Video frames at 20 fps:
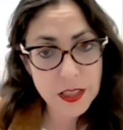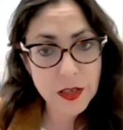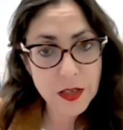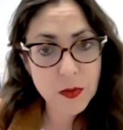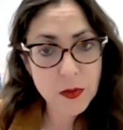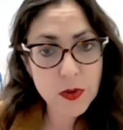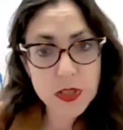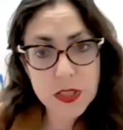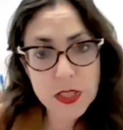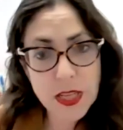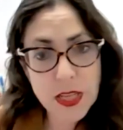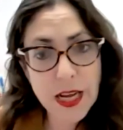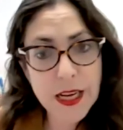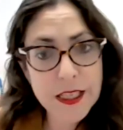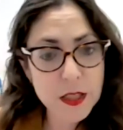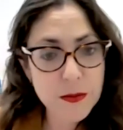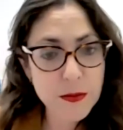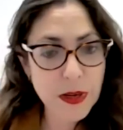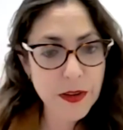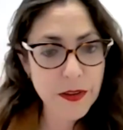There was
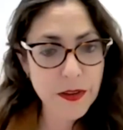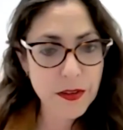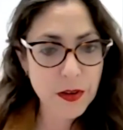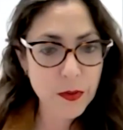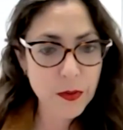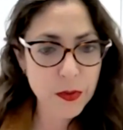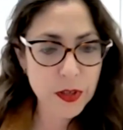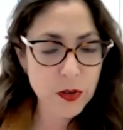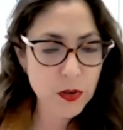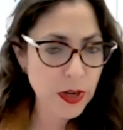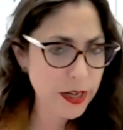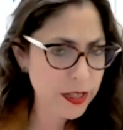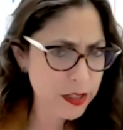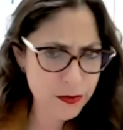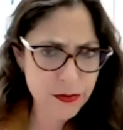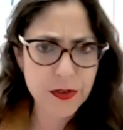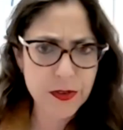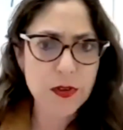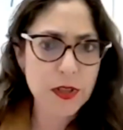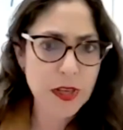last month that you
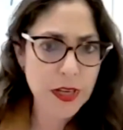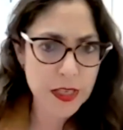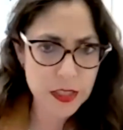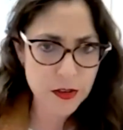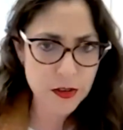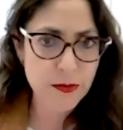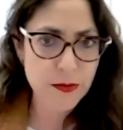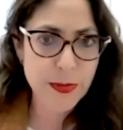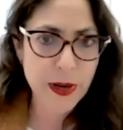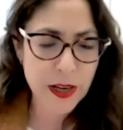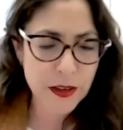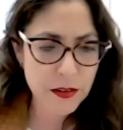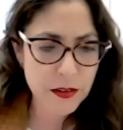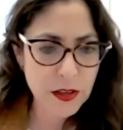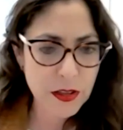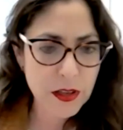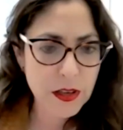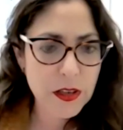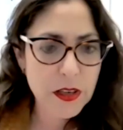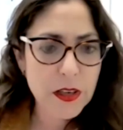had a few days of
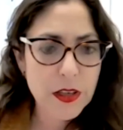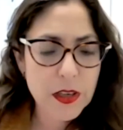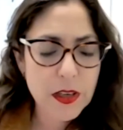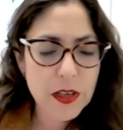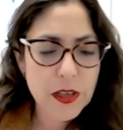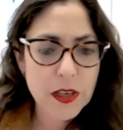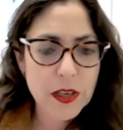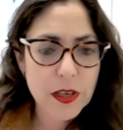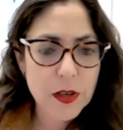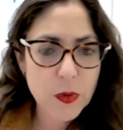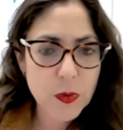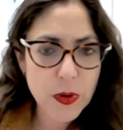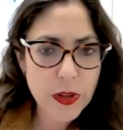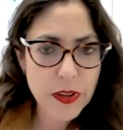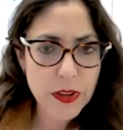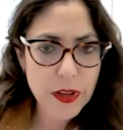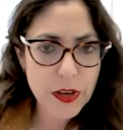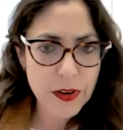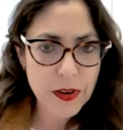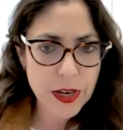battle
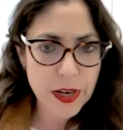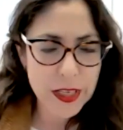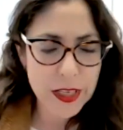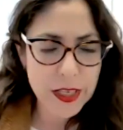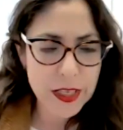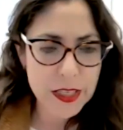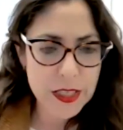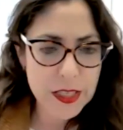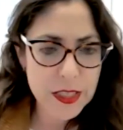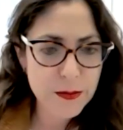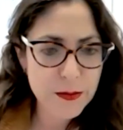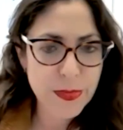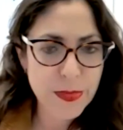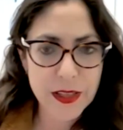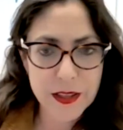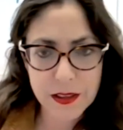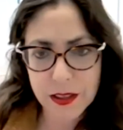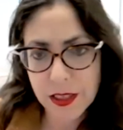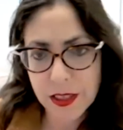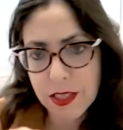with the Iranians,
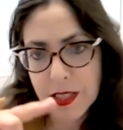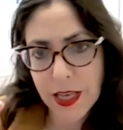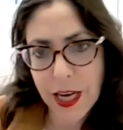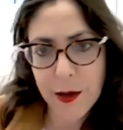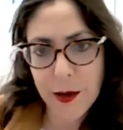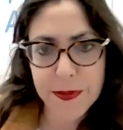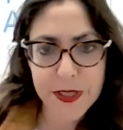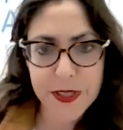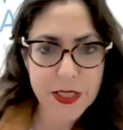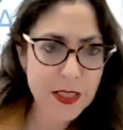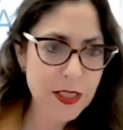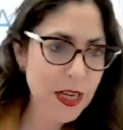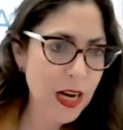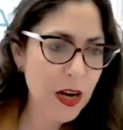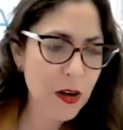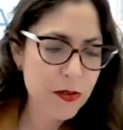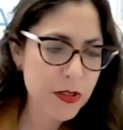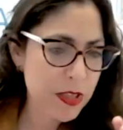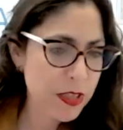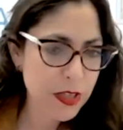but it's ups and
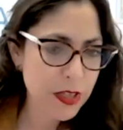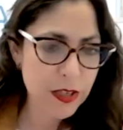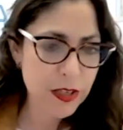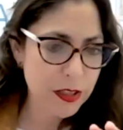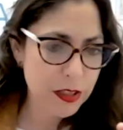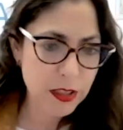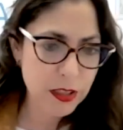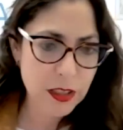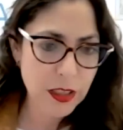downs here.